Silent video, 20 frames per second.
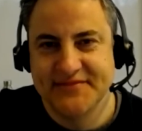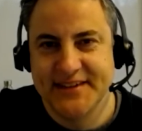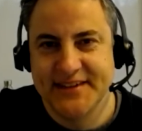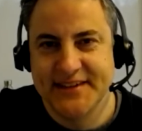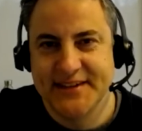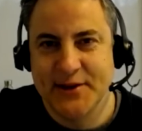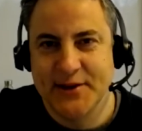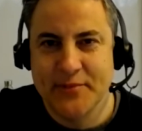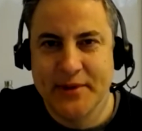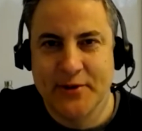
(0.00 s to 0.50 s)

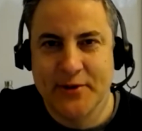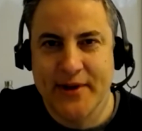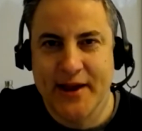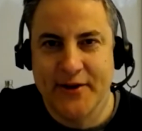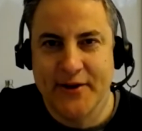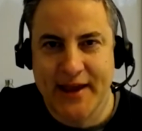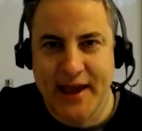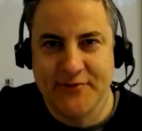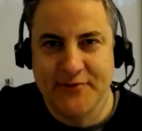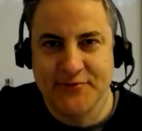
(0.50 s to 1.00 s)
they'll be
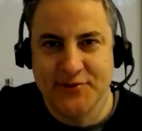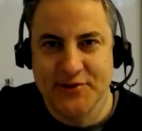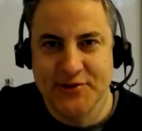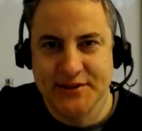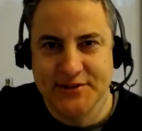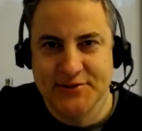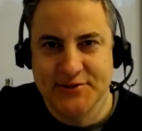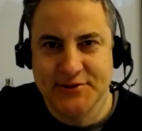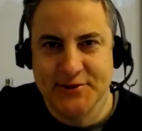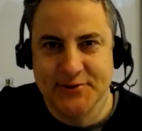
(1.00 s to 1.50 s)
around after
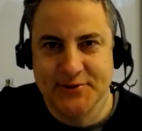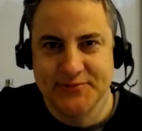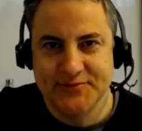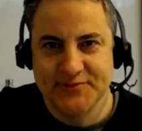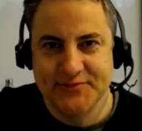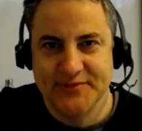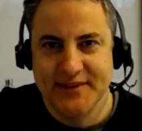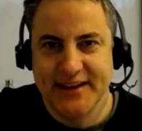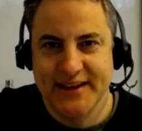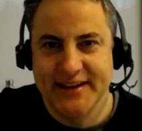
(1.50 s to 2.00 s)
this too.
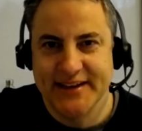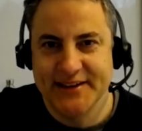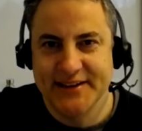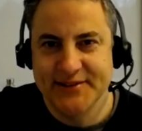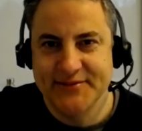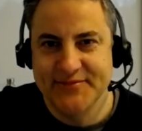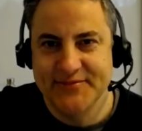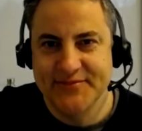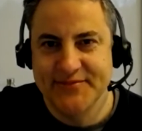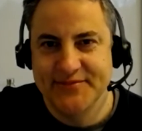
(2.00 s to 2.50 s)

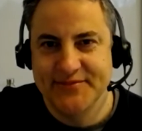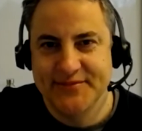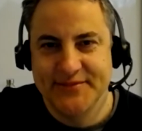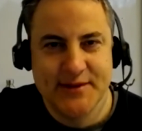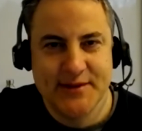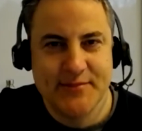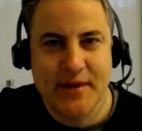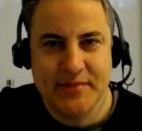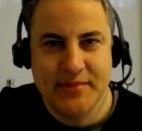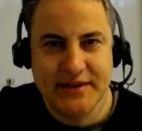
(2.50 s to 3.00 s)
They
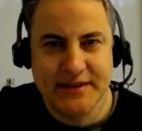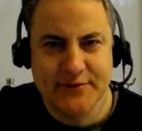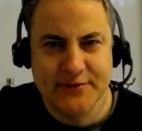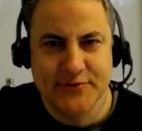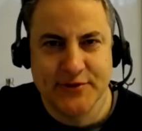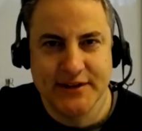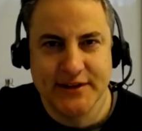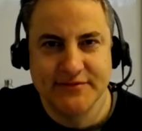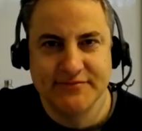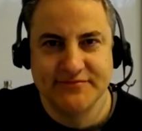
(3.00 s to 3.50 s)
might be
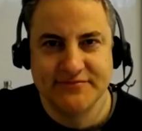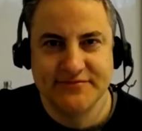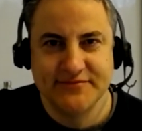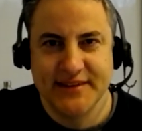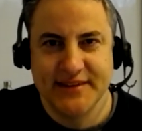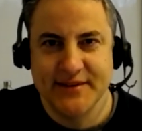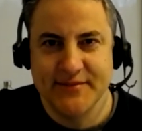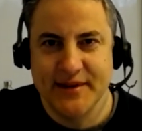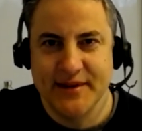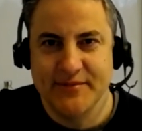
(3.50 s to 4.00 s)
different.
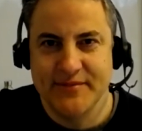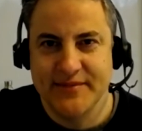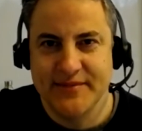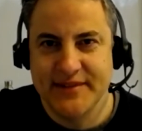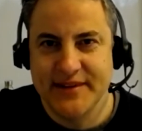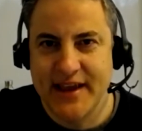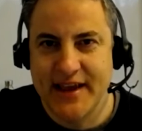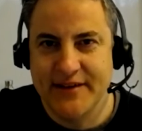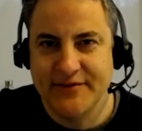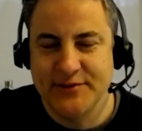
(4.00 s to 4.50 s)
They might
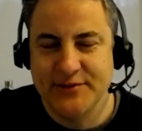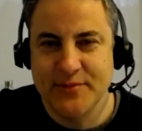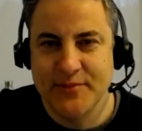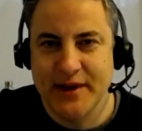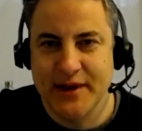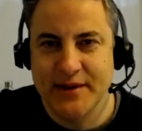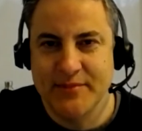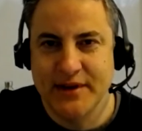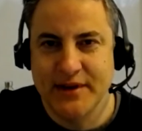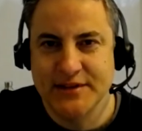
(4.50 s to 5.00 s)
have to
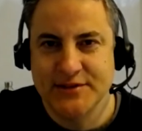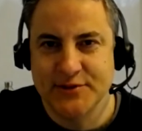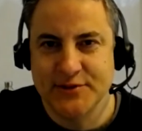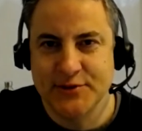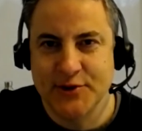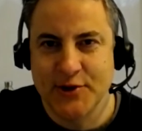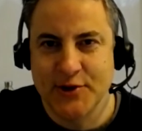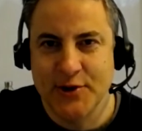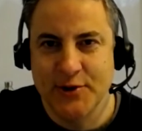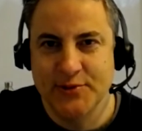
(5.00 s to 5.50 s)
abide by
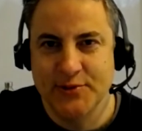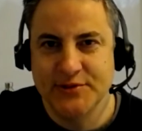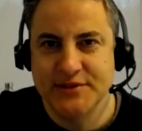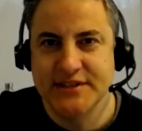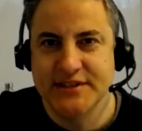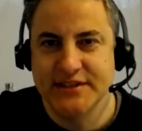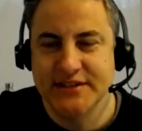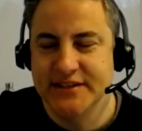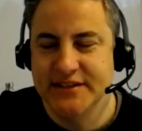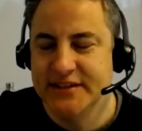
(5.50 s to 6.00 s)
certain codes
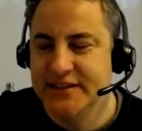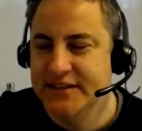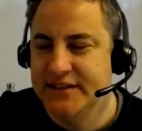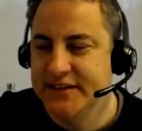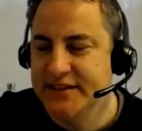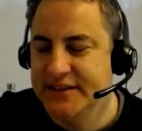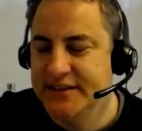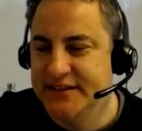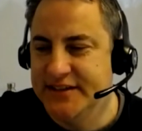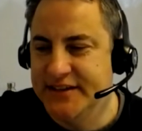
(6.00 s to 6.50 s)
and
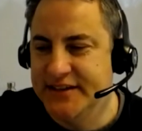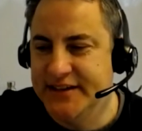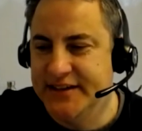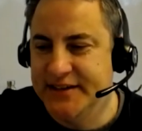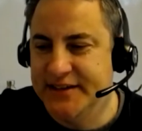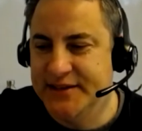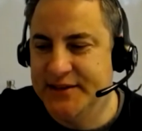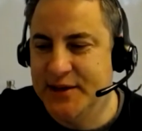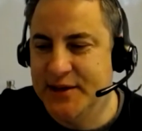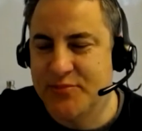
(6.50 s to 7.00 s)

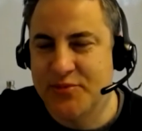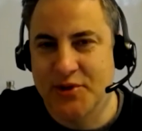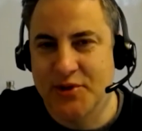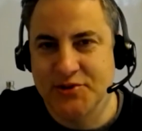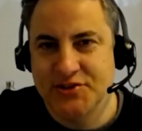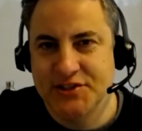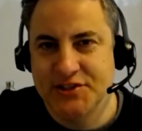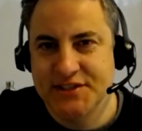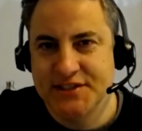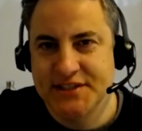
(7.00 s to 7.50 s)

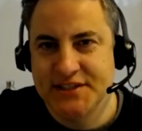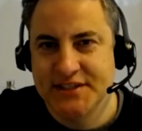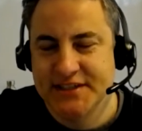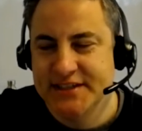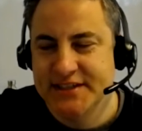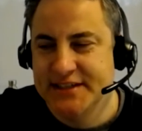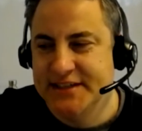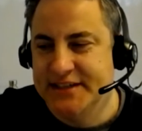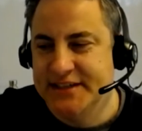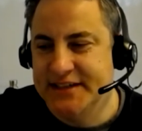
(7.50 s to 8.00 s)
approaches,
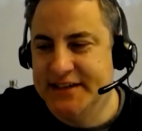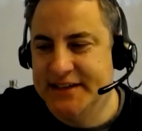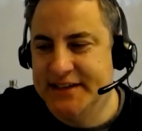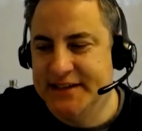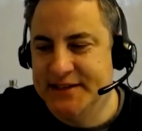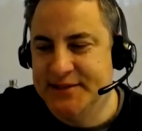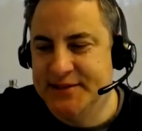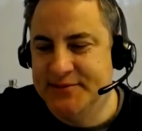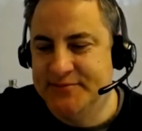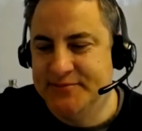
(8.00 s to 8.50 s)

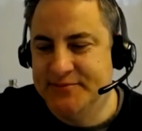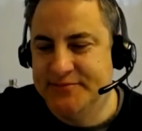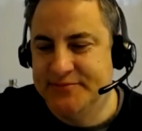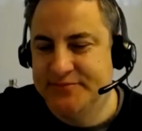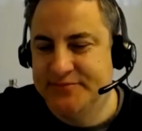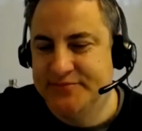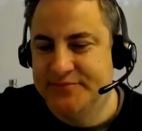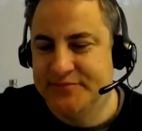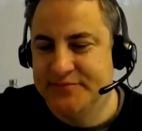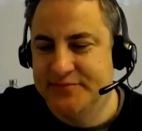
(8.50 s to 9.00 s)

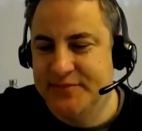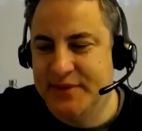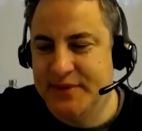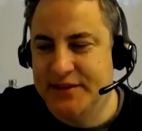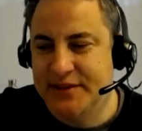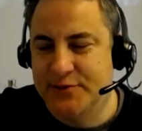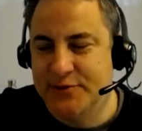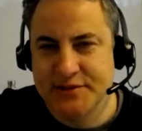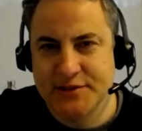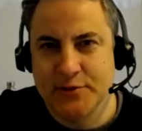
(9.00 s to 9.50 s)
but
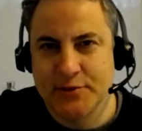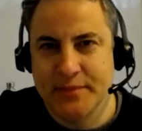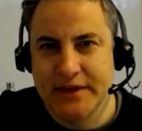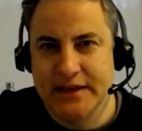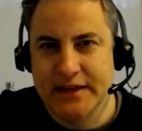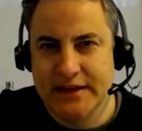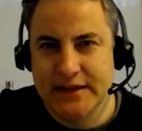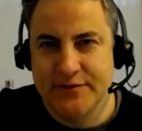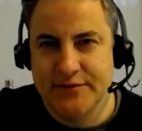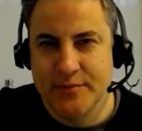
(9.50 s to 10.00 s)
there'll still be a
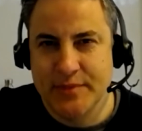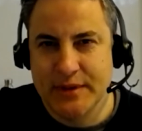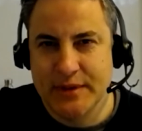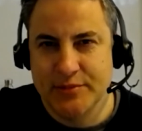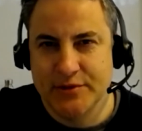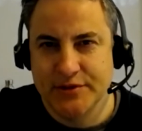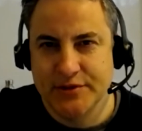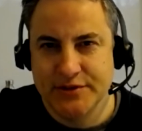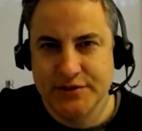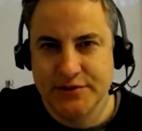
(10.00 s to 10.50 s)
need for
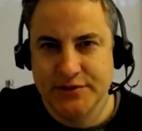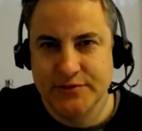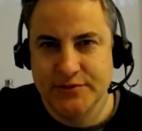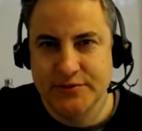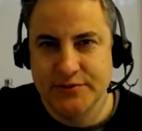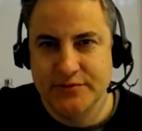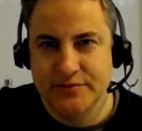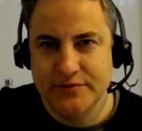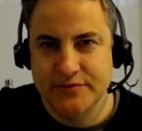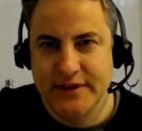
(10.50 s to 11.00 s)
people to
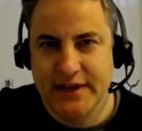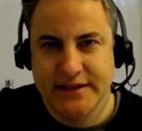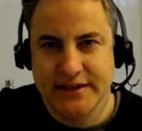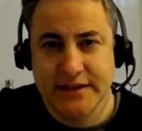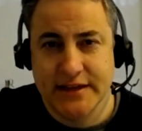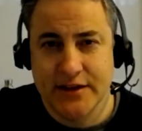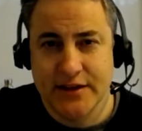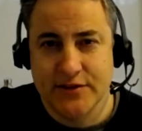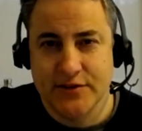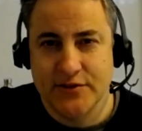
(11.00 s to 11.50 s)
get
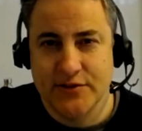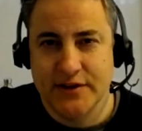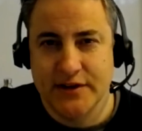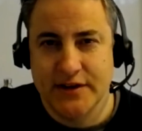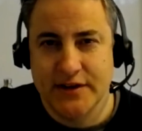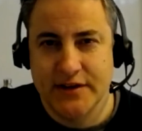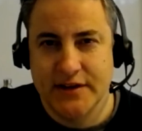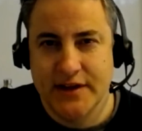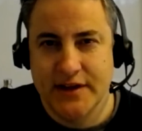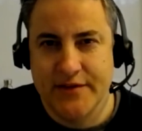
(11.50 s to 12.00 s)
together
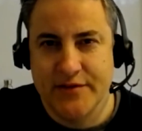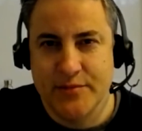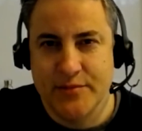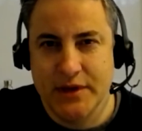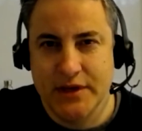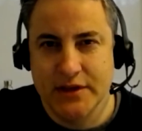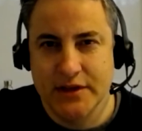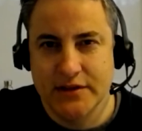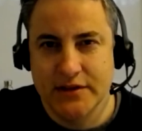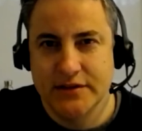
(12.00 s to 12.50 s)
and have a
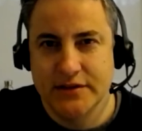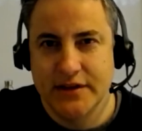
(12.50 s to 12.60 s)
meal.